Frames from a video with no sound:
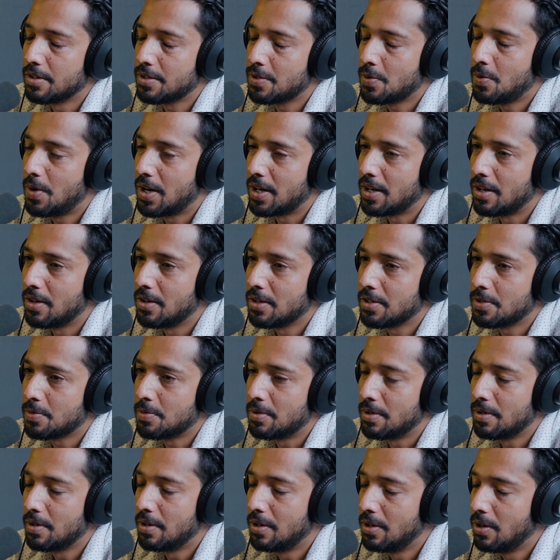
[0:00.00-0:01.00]
us quite a
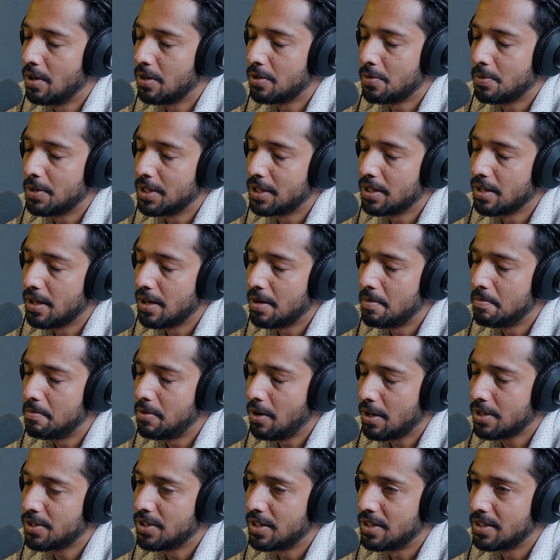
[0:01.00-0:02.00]
lot with
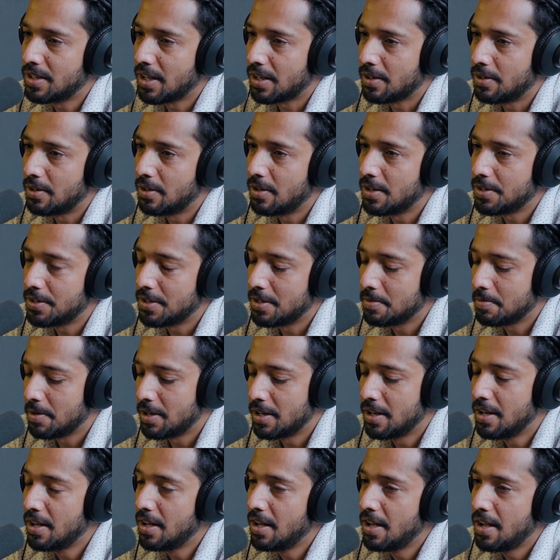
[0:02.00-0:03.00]
blockchain technologies.
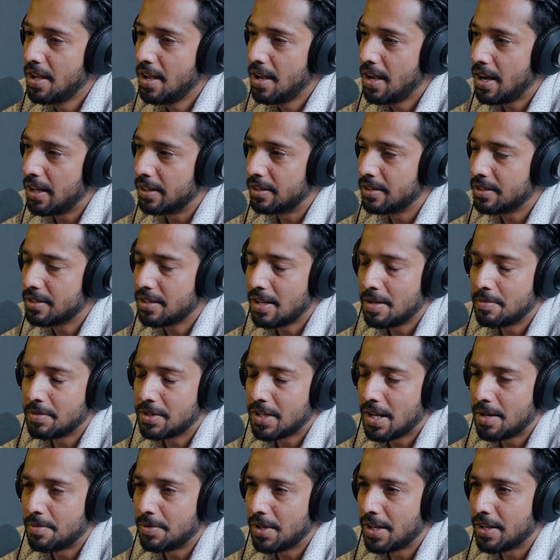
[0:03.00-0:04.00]
But at the same
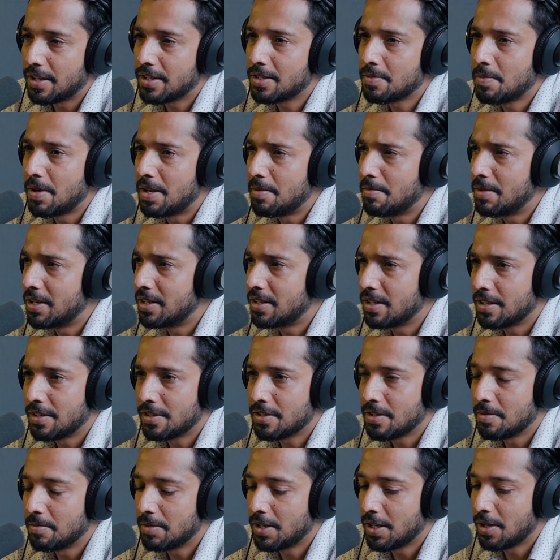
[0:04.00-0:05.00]
time, they're experimenting
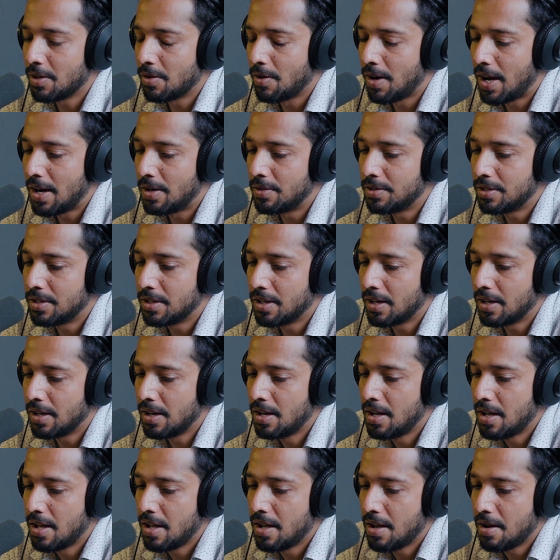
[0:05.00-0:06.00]
something around a
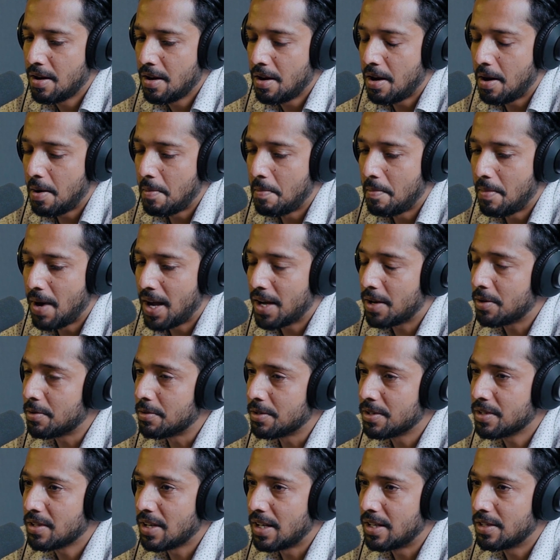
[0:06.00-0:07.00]

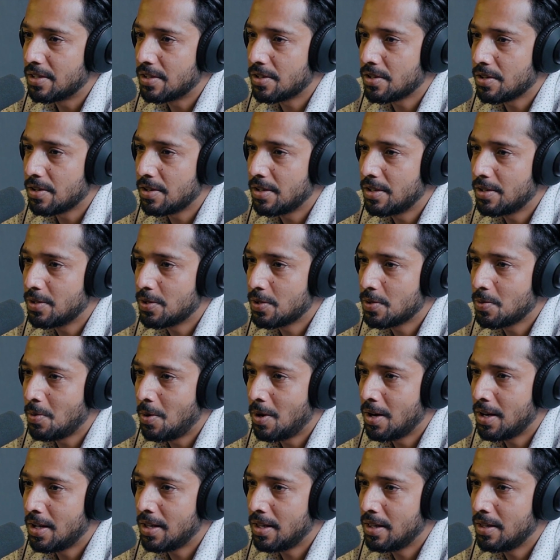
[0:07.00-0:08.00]
micro sensor in
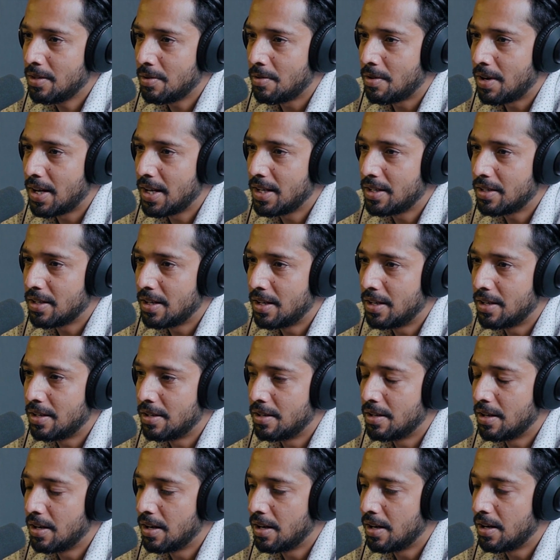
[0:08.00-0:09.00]
soil, right?
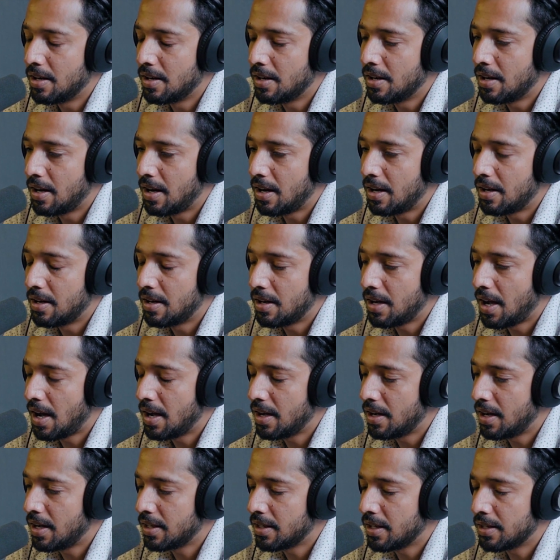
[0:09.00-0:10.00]
In I
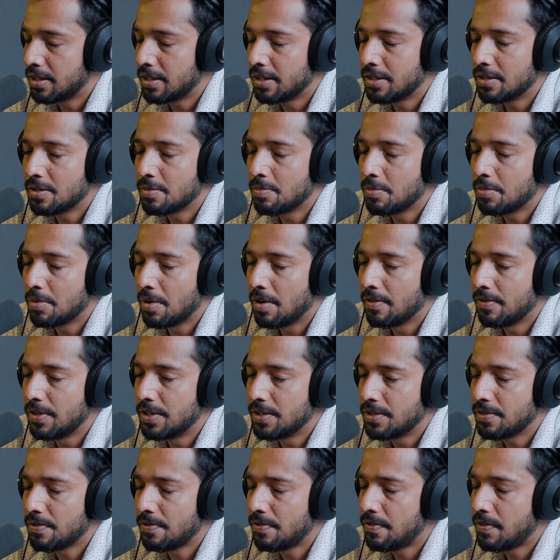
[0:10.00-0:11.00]
think it's
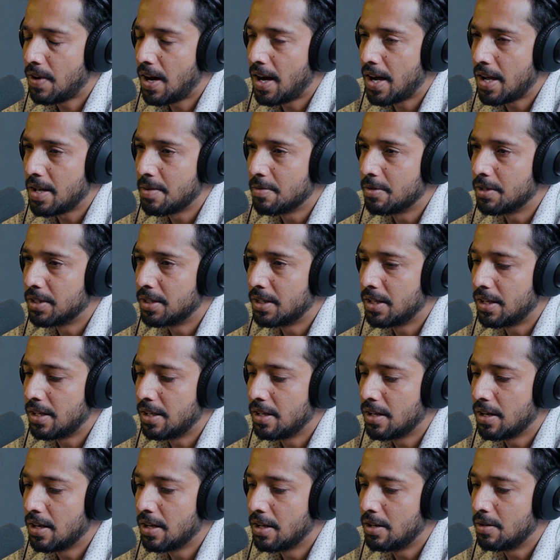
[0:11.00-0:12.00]
province 5 or
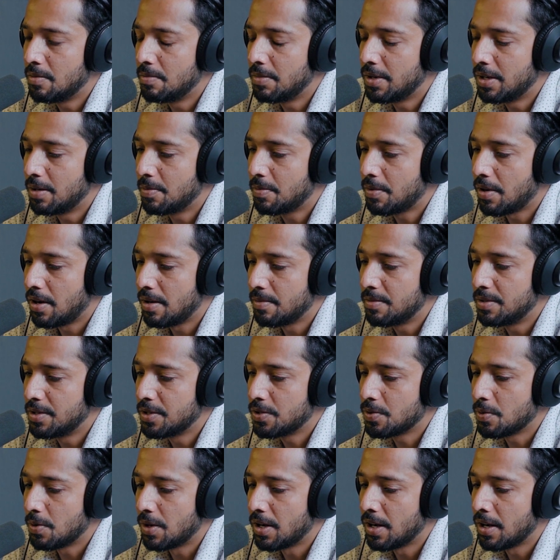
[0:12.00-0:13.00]
the Lumbini
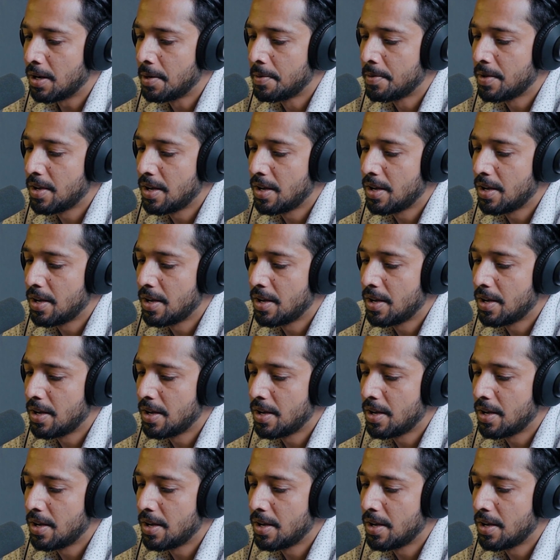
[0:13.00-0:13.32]
province, where